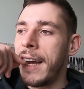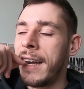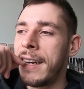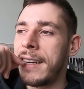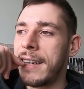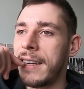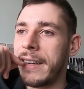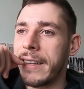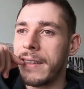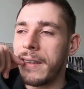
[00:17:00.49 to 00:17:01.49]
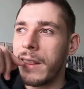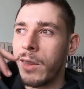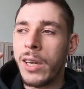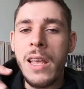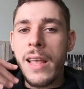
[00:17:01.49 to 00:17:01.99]
Uh,
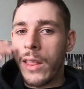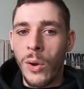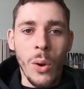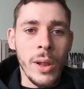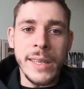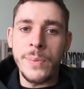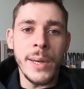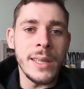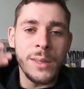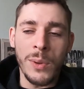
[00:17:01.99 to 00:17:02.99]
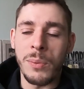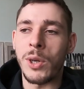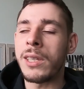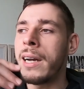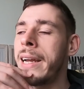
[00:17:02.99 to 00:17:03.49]
looking at the whole experience one
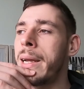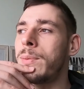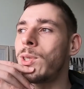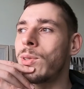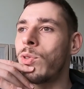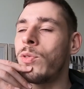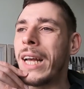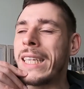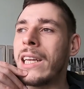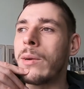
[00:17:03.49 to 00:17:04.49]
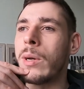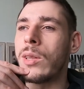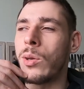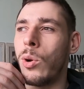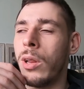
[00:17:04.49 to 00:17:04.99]
more time, just reflecting about the